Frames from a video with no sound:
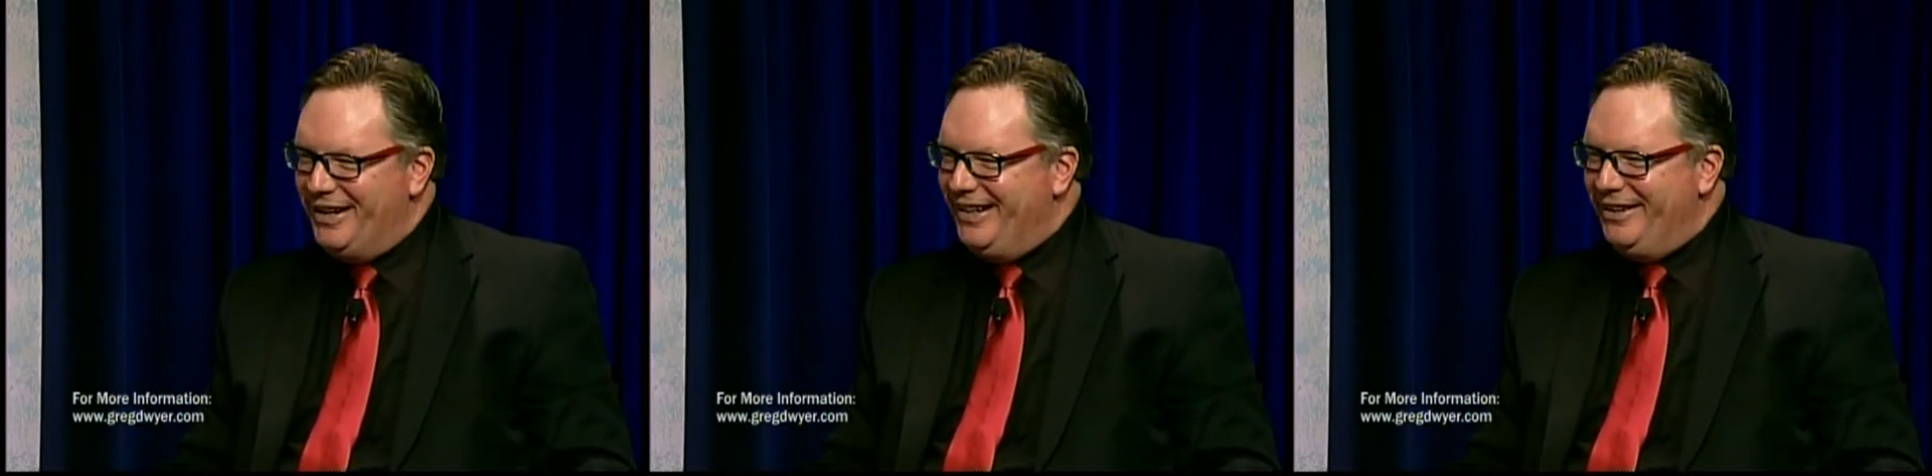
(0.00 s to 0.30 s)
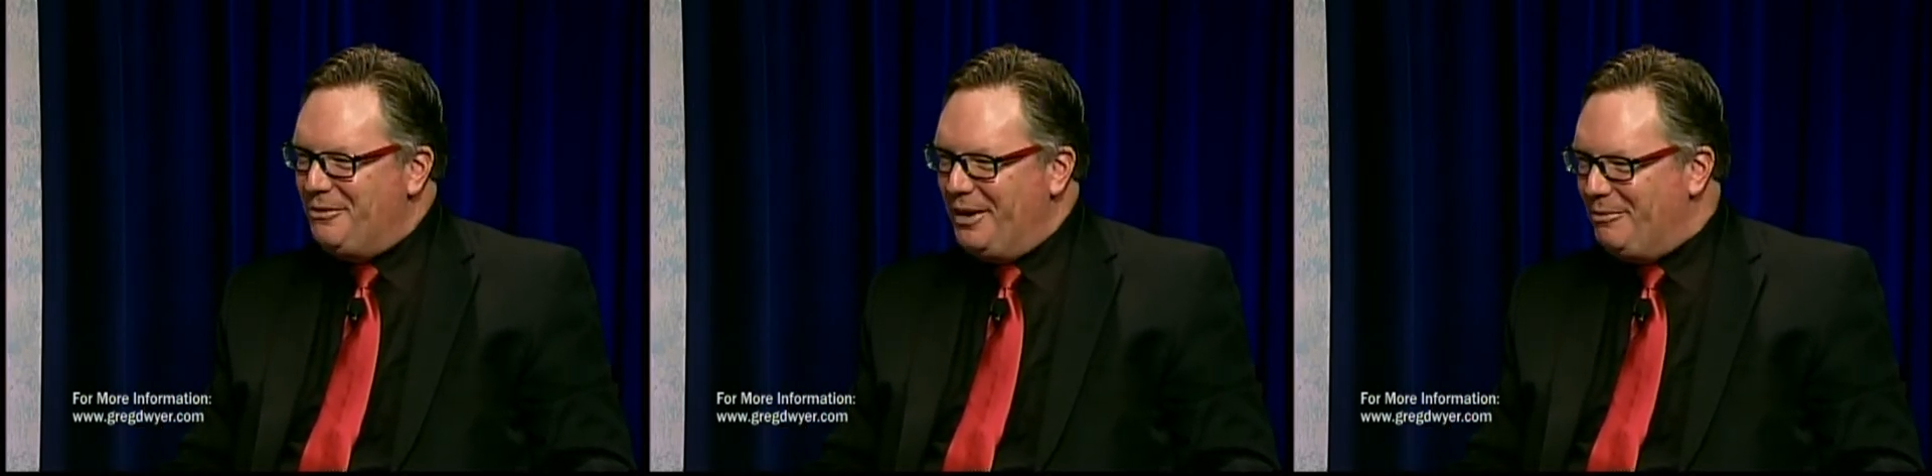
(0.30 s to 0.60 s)
I
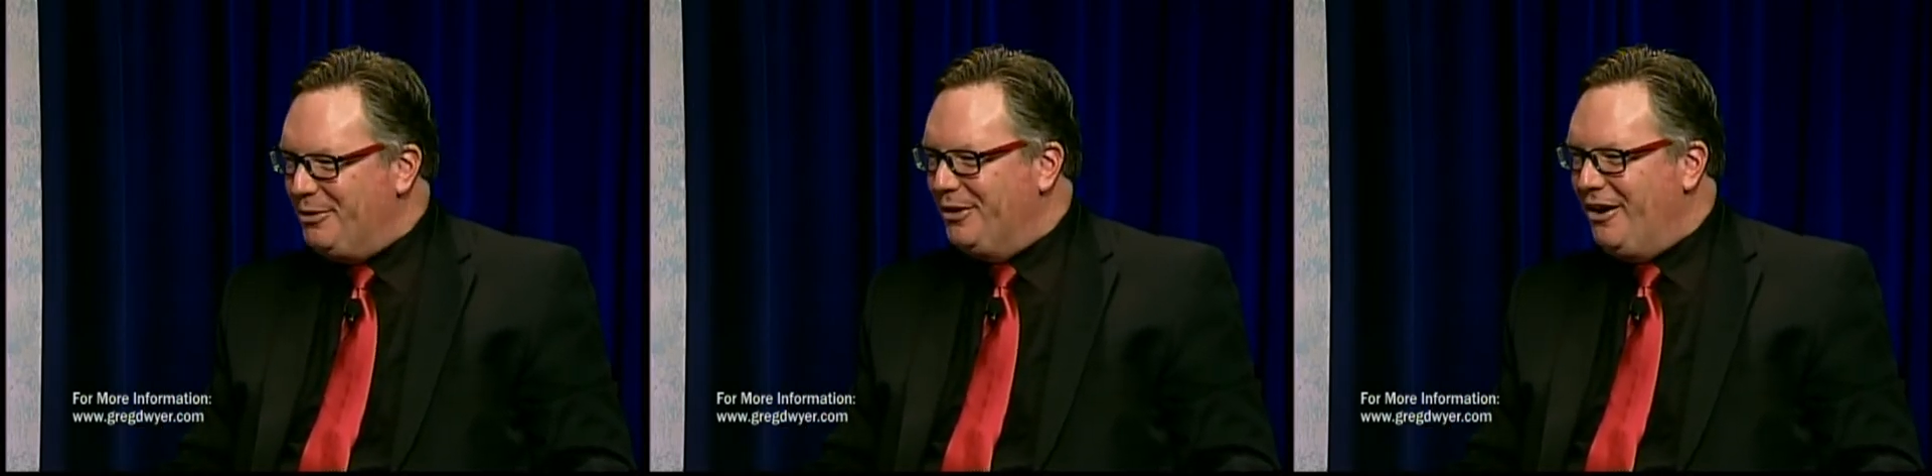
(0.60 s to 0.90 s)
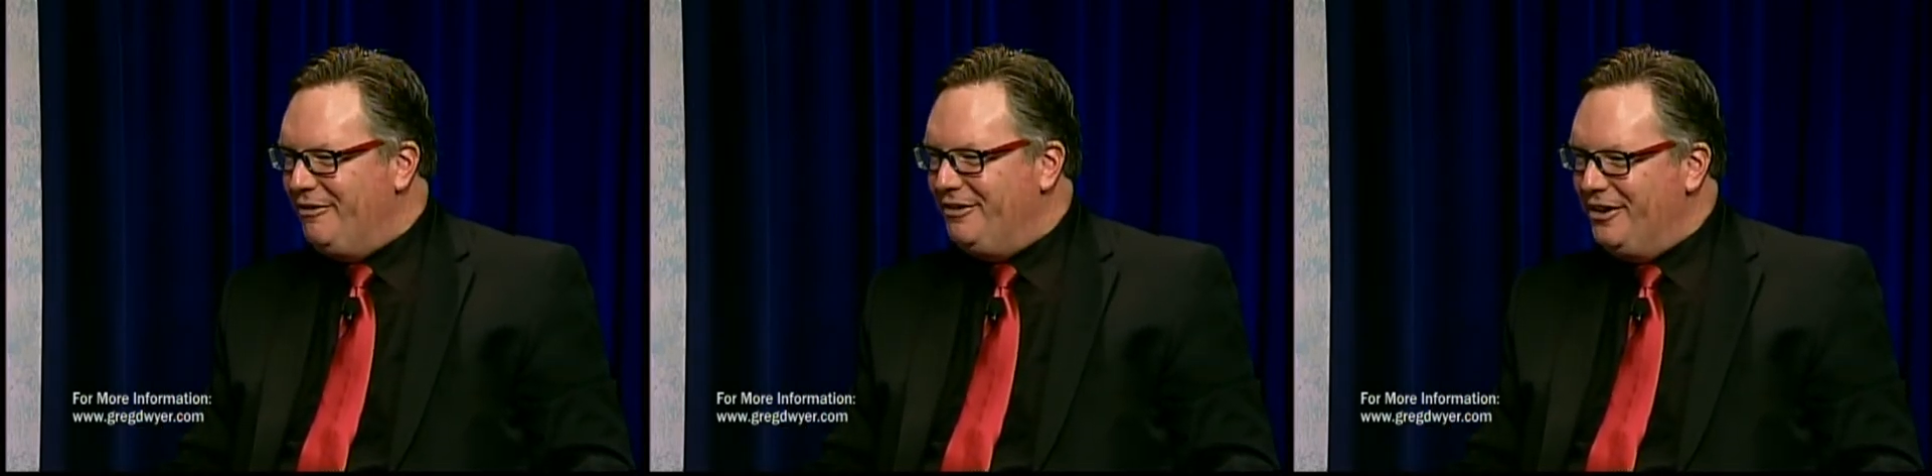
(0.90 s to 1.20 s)
don't want to put it
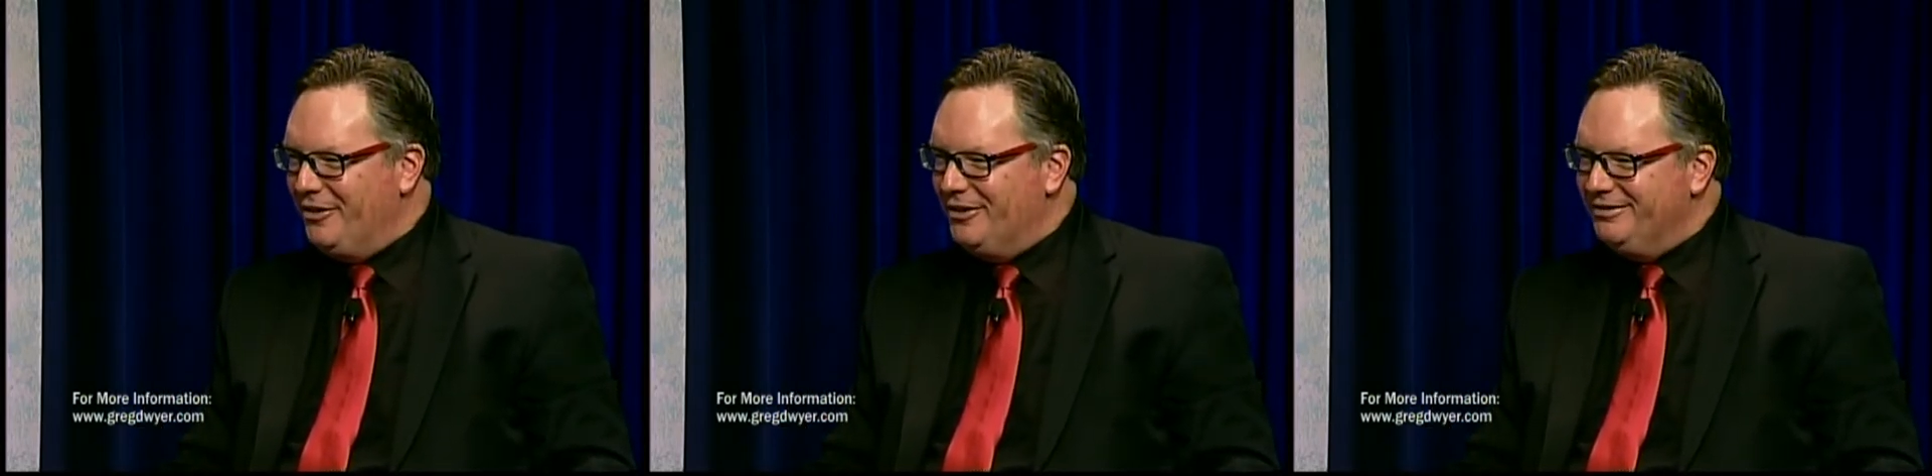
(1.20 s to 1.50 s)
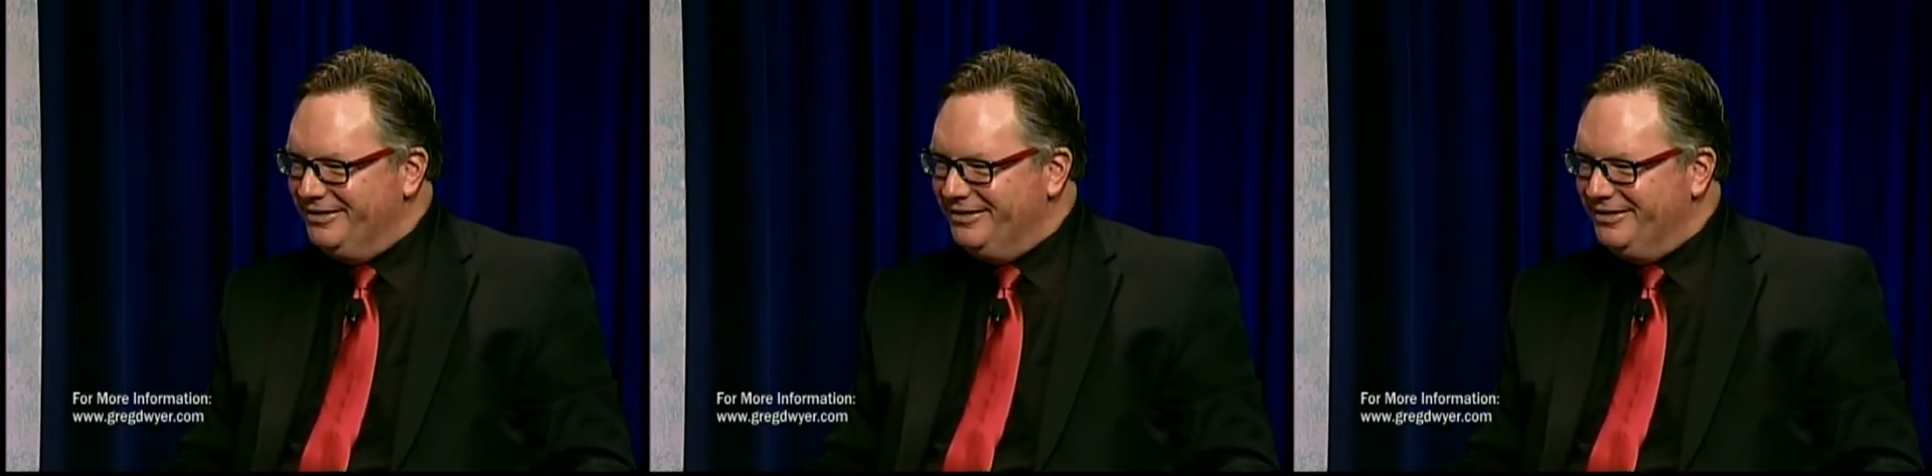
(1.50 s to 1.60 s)
off another.